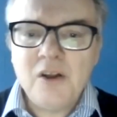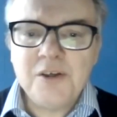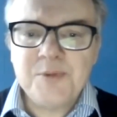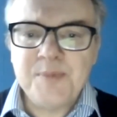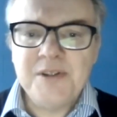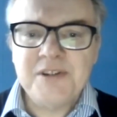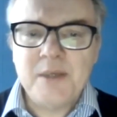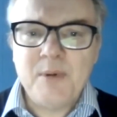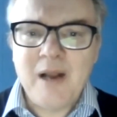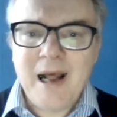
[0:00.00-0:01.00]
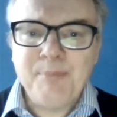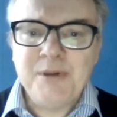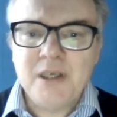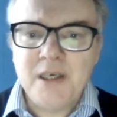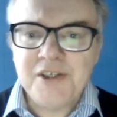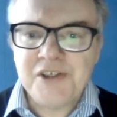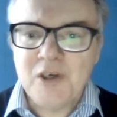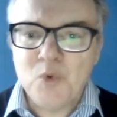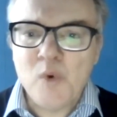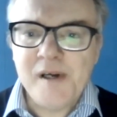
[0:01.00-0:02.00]
has been said about application
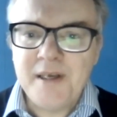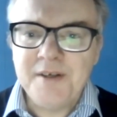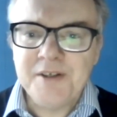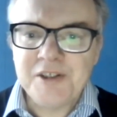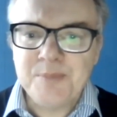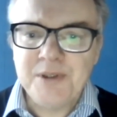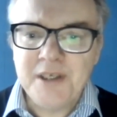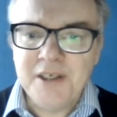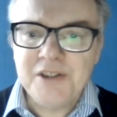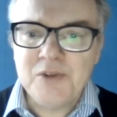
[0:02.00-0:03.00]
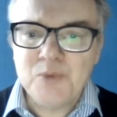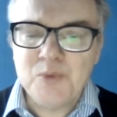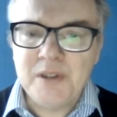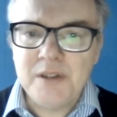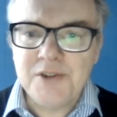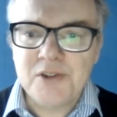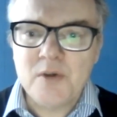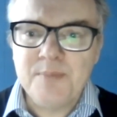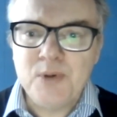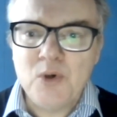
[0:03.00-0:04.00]
awareness, but is it really so
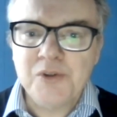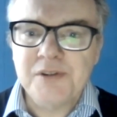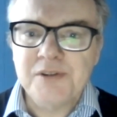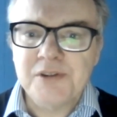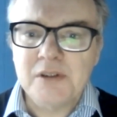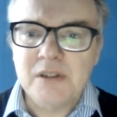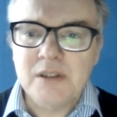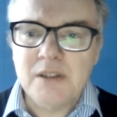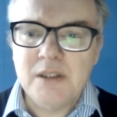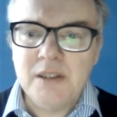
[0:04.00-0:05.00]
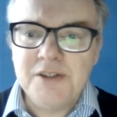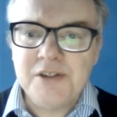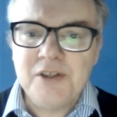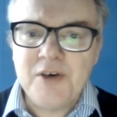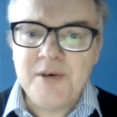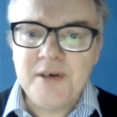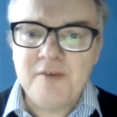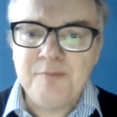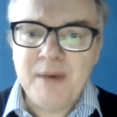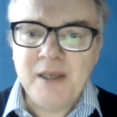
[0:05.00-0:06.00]
important? Isn't there enough
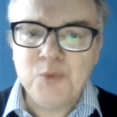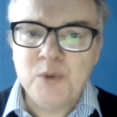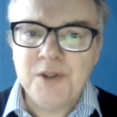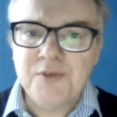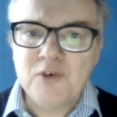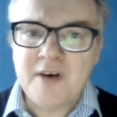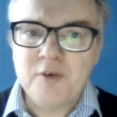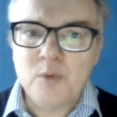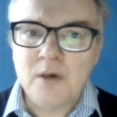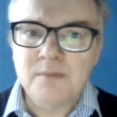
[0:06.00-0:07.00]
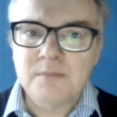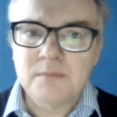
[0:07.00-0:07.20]
bandwidth for everyone?